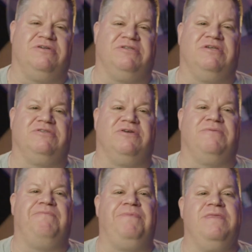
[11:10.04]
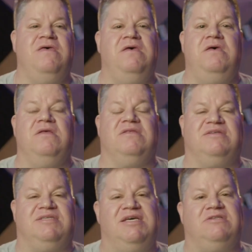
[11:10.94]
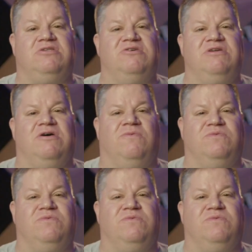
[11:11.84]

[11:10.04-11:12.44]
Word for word: sensor. The Seeed Studio